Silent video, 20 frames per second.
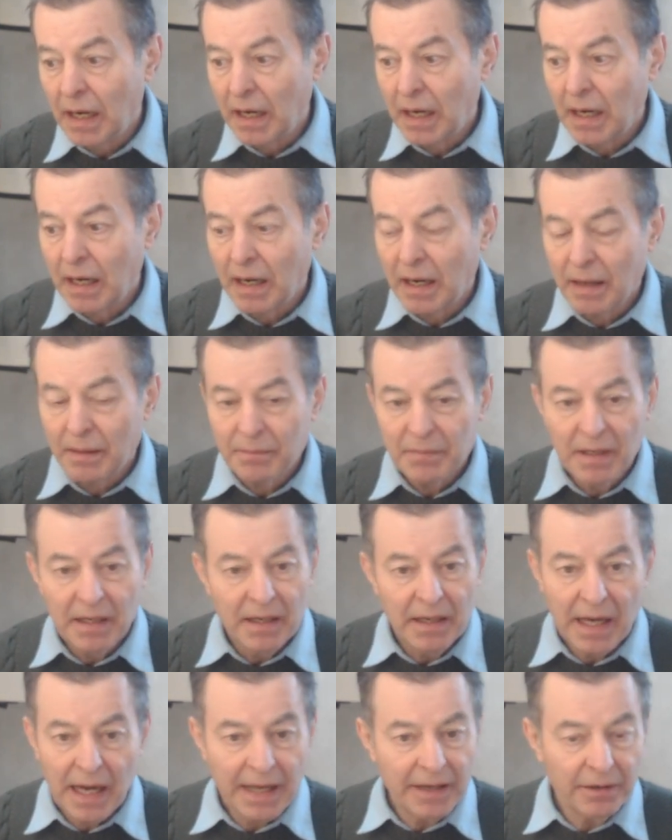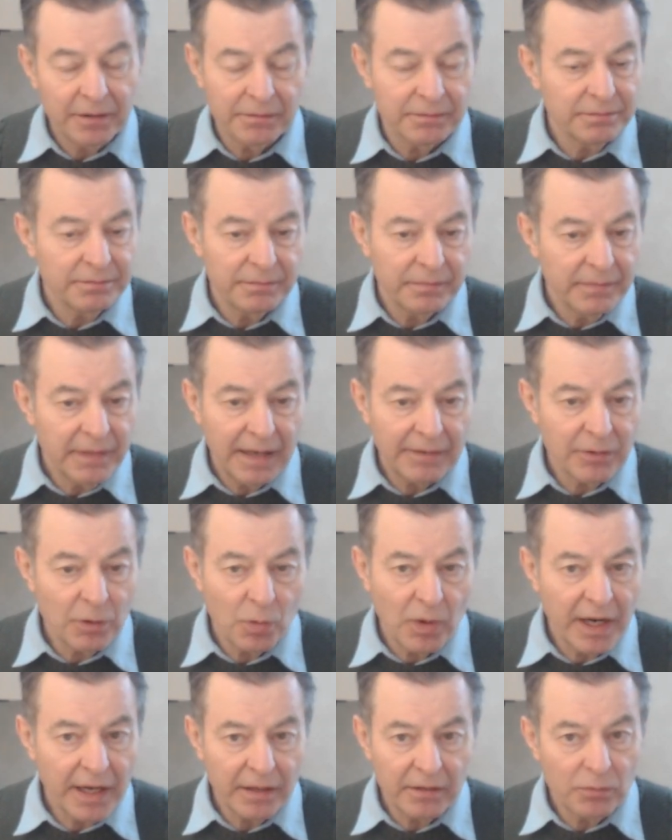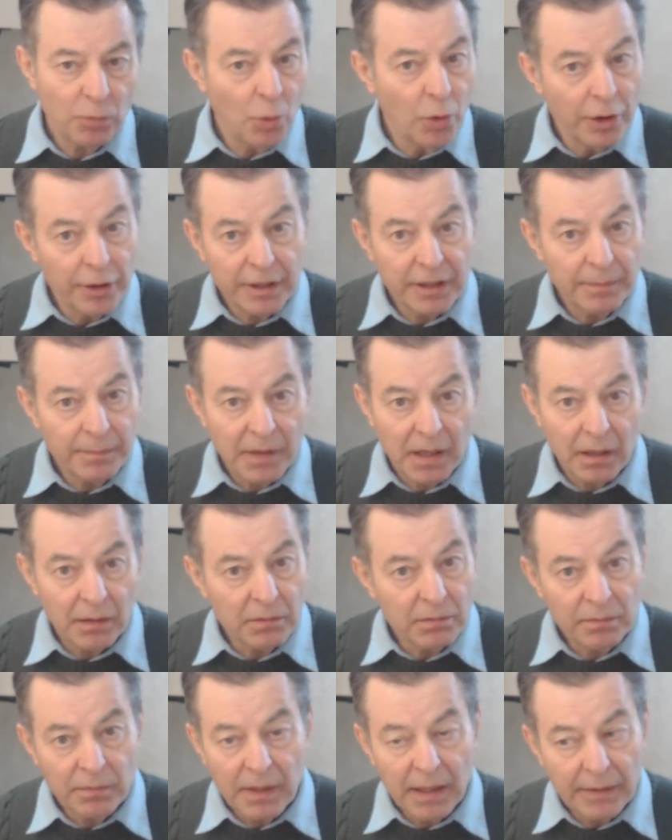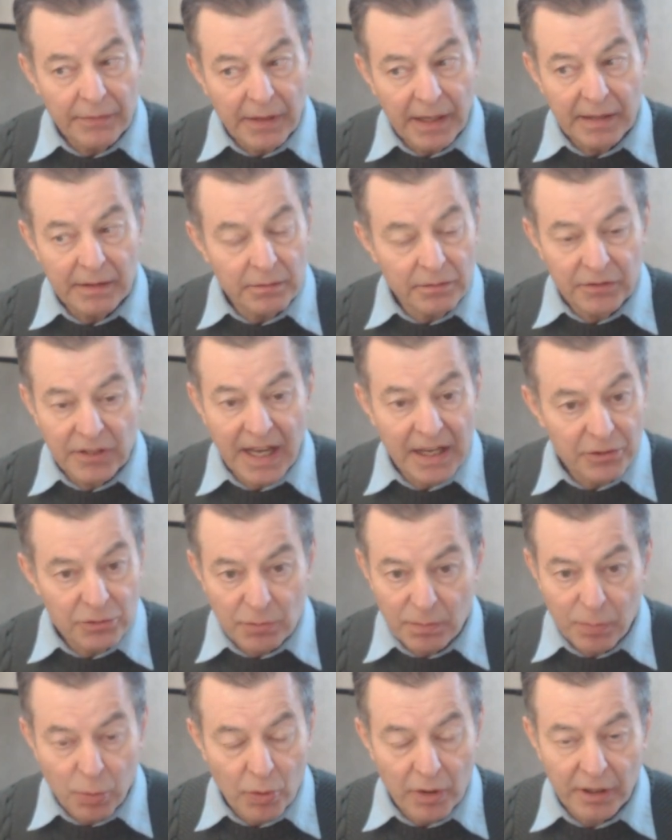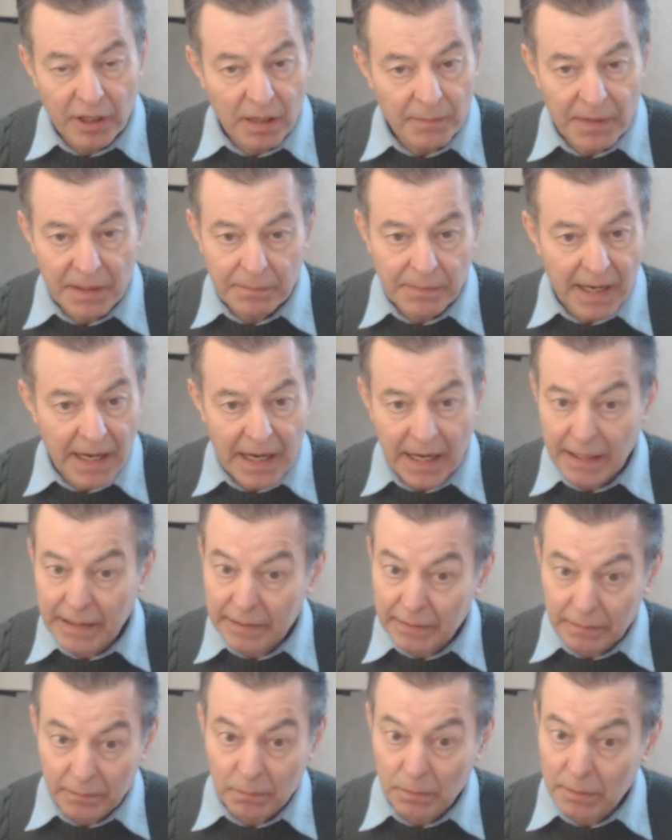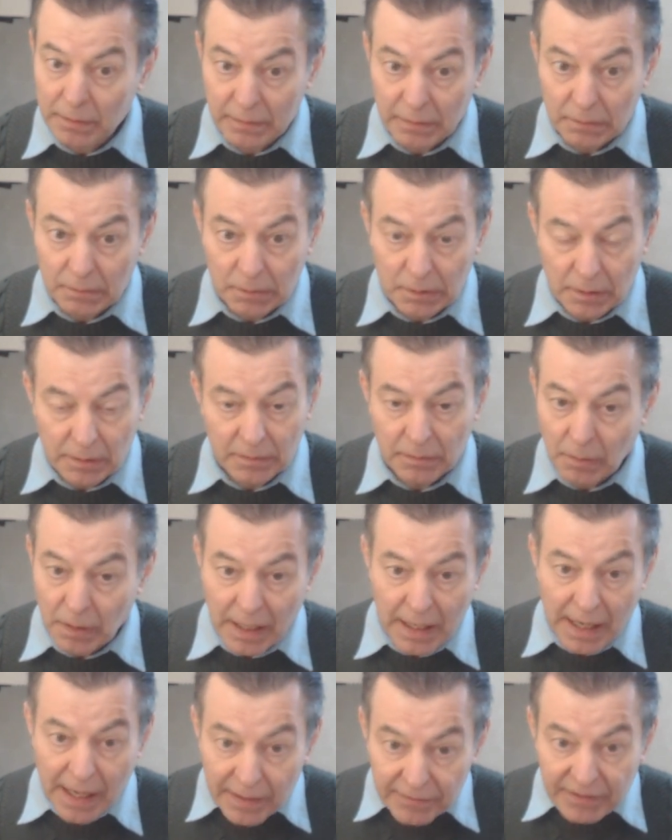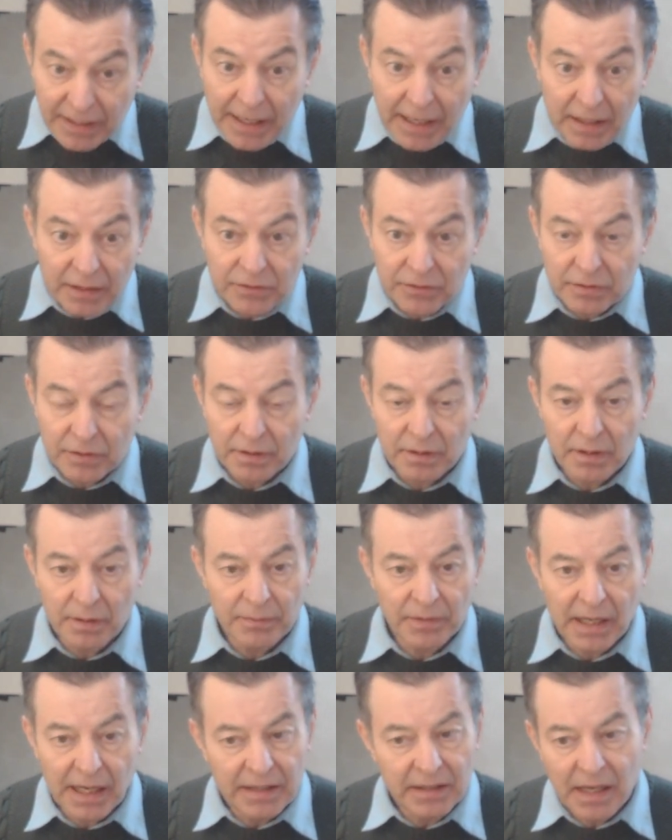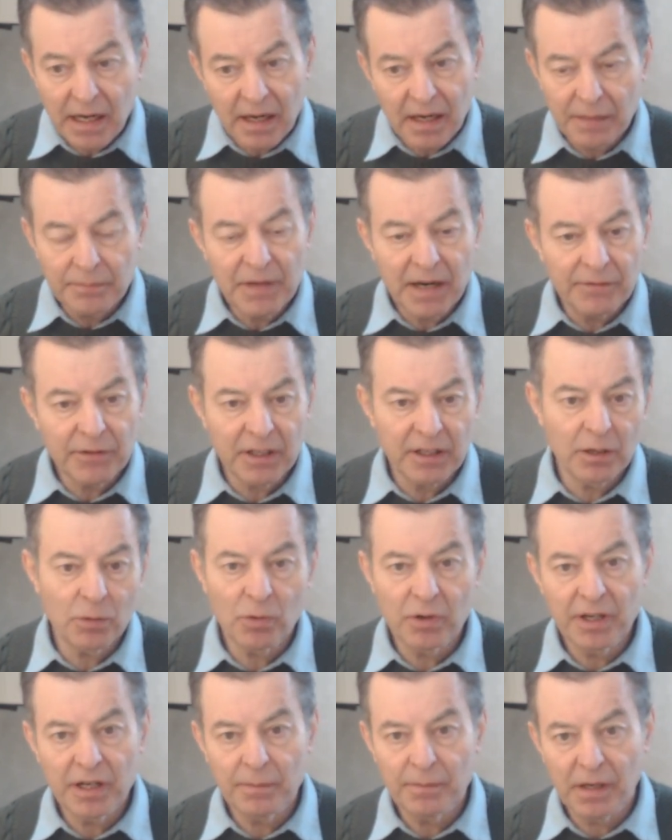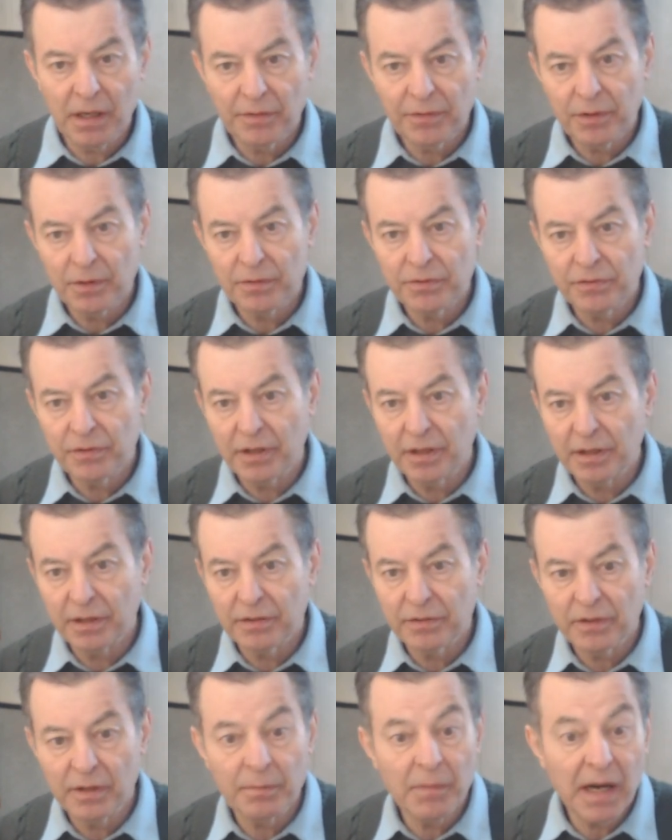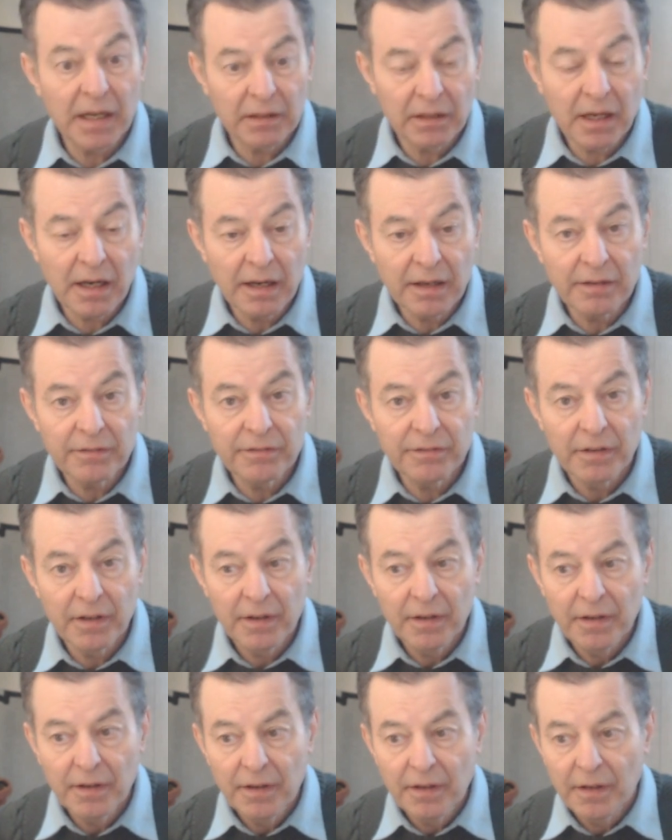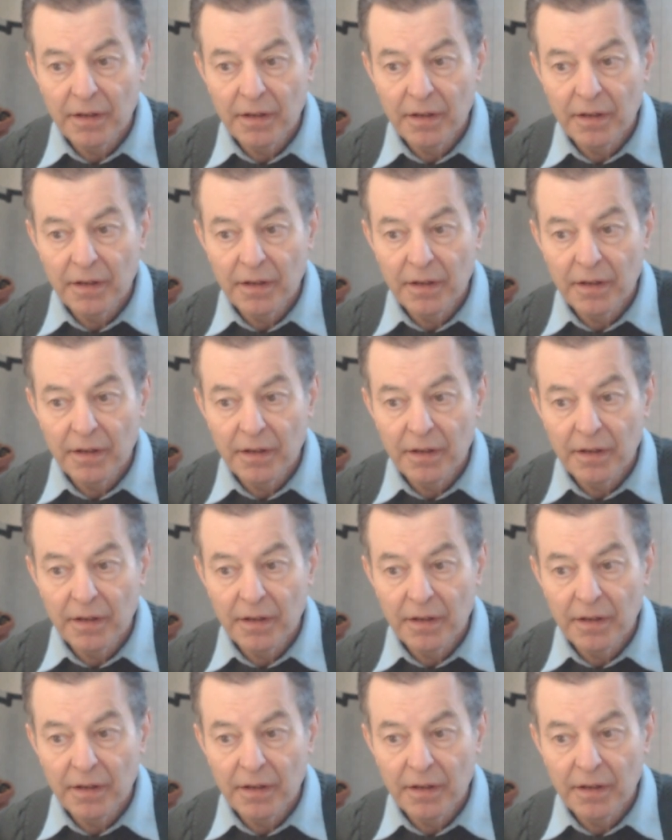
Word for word: I don't ever worried about that test report coming back. Do I have cancer? I mean, I'm never going to worry about those things in my life.